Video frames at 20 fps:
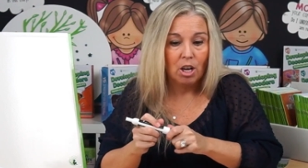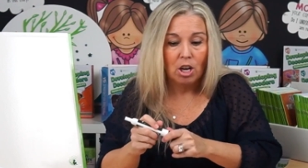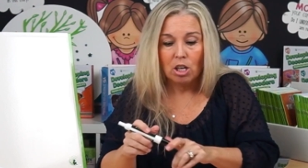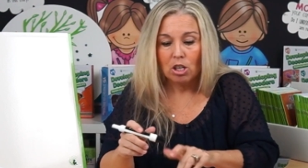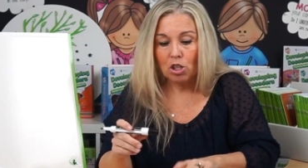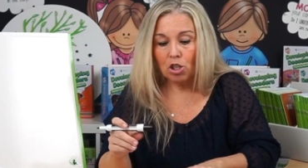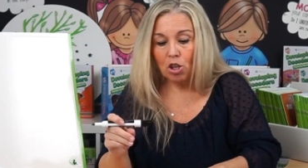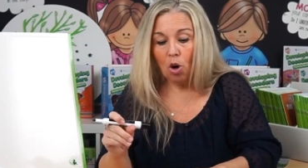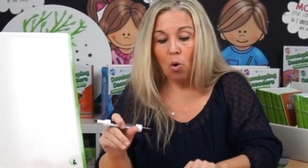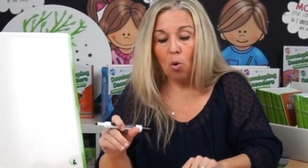
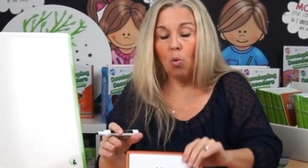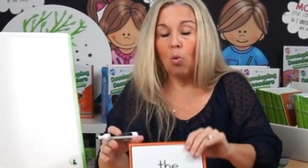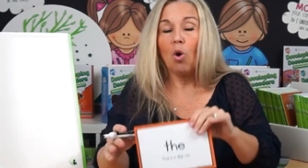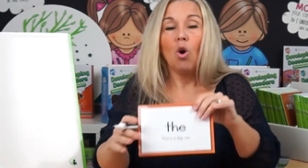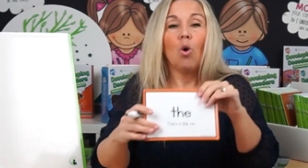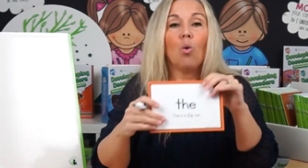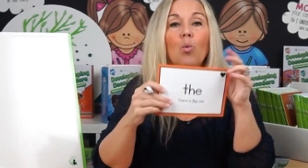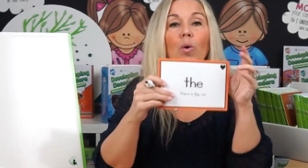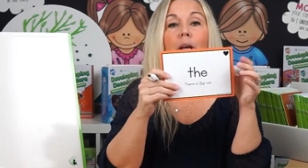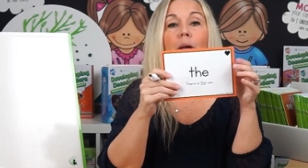So
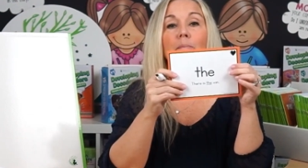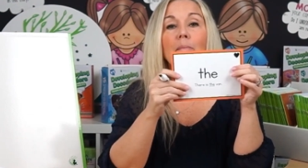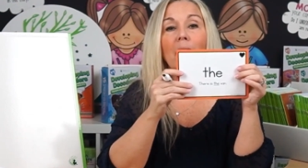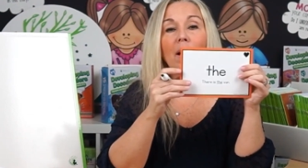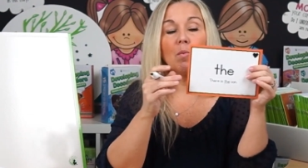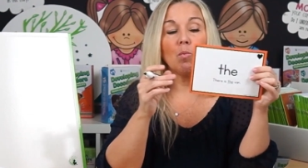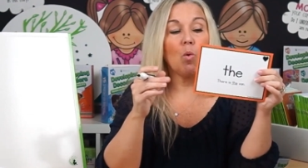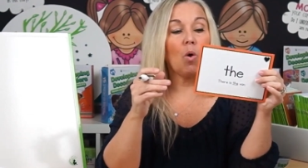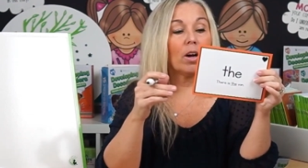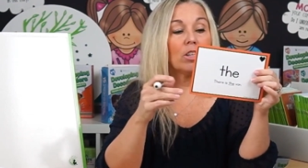we
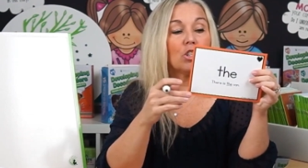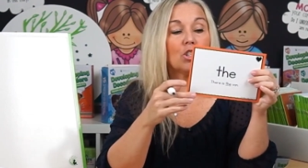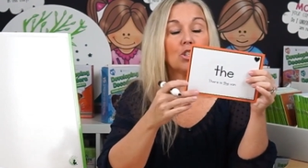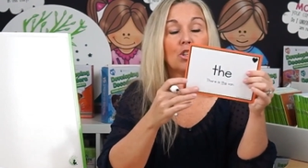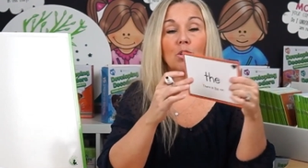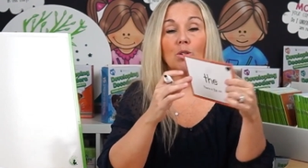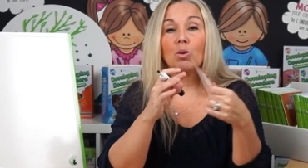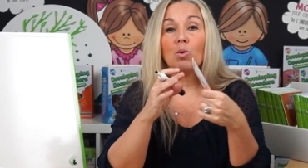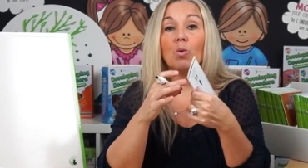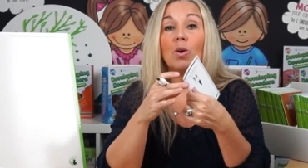might want
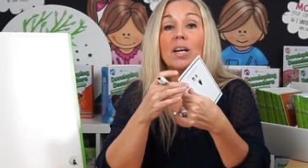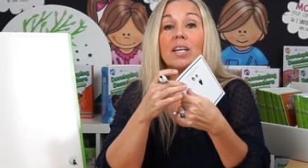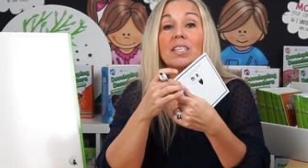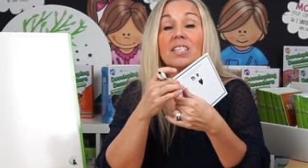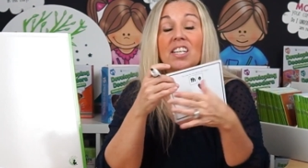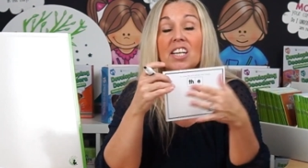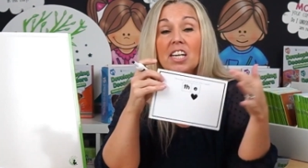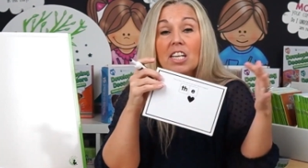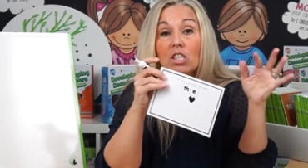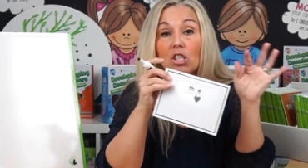to
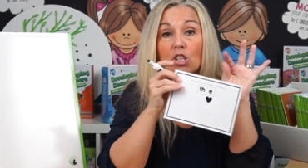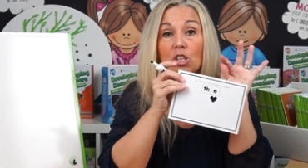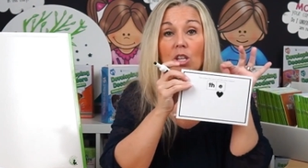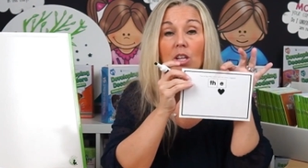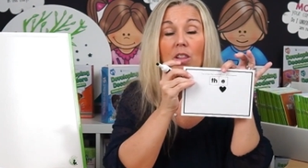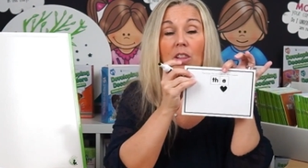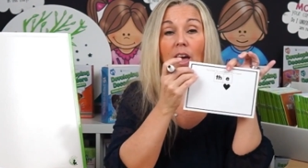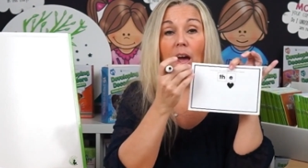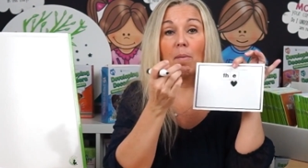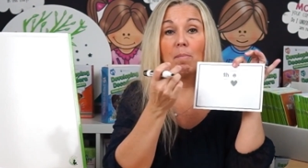teach
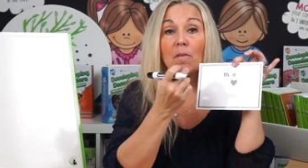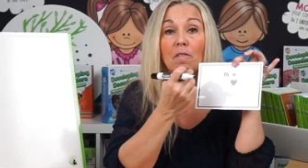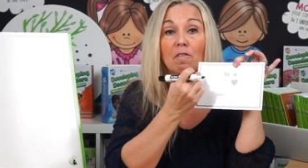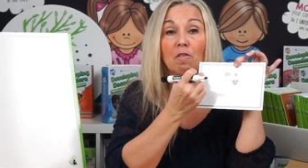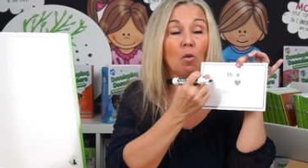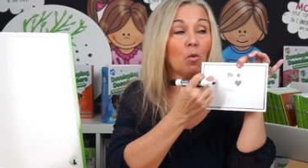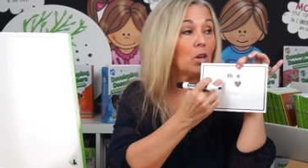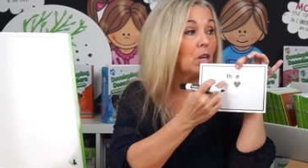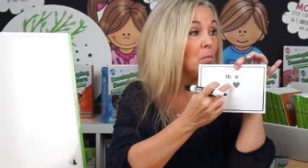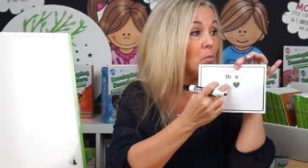them
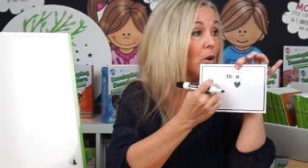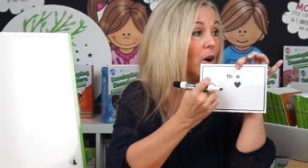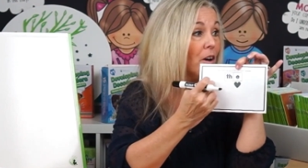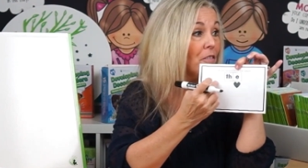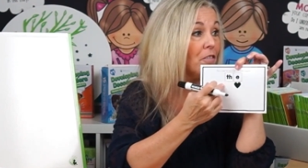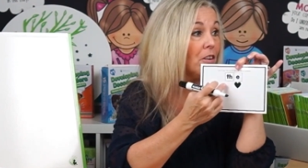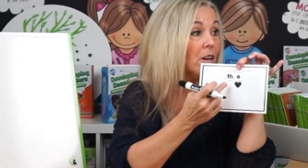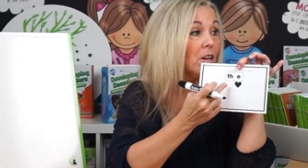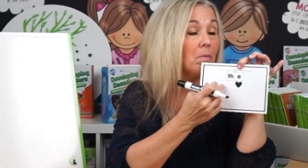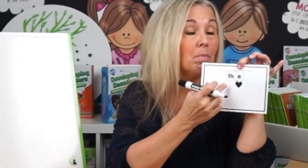phoneme
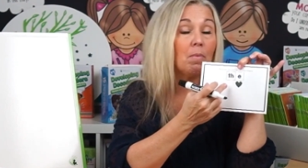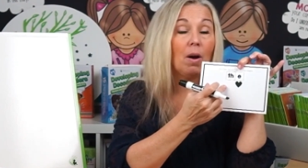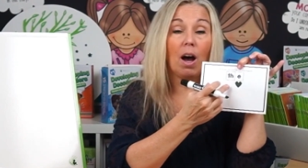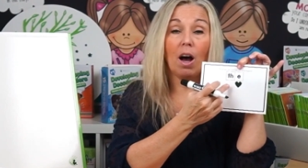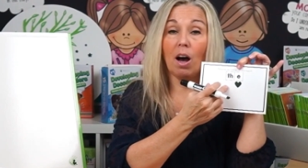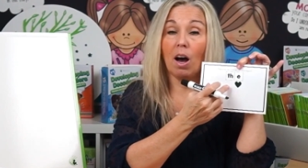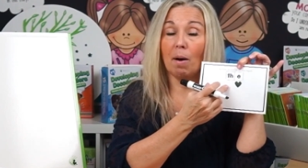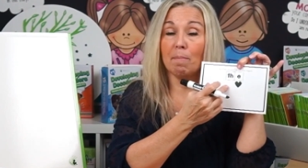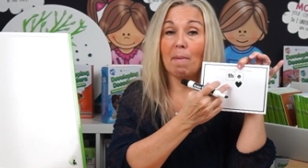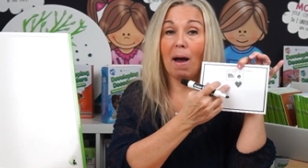grapheme
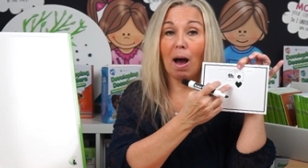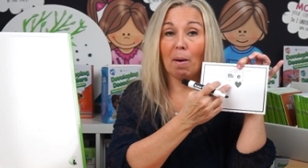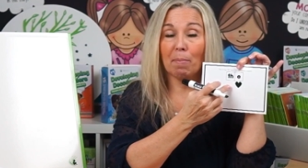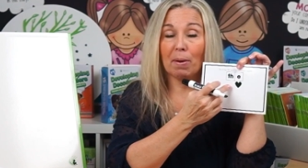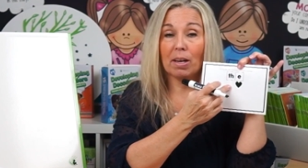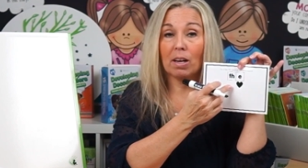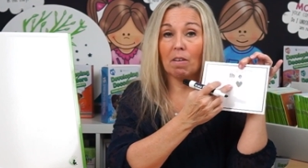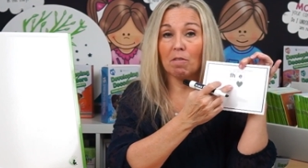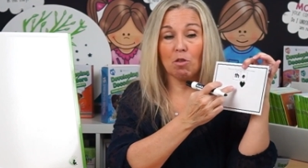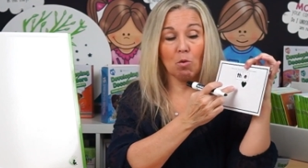
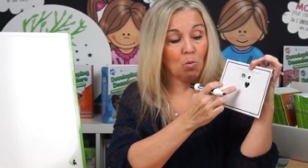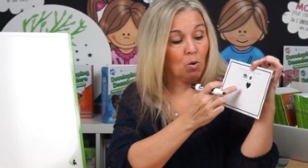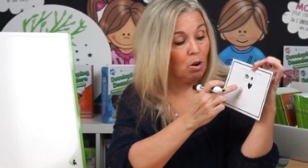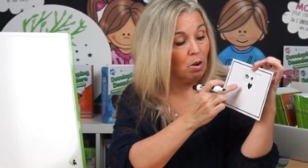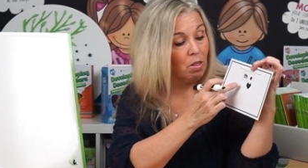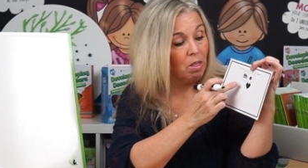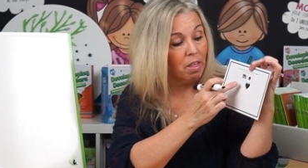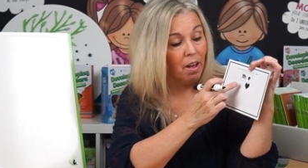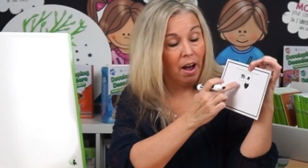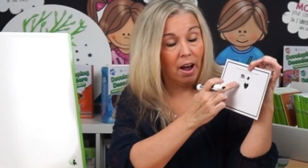mapping of the
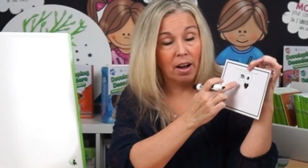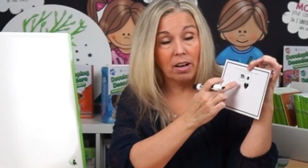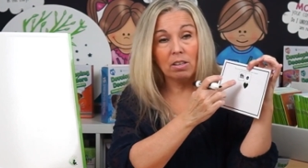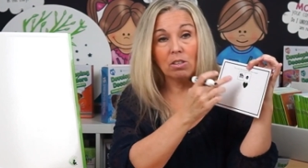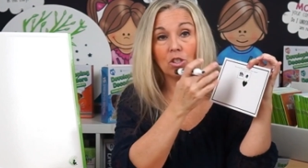word the.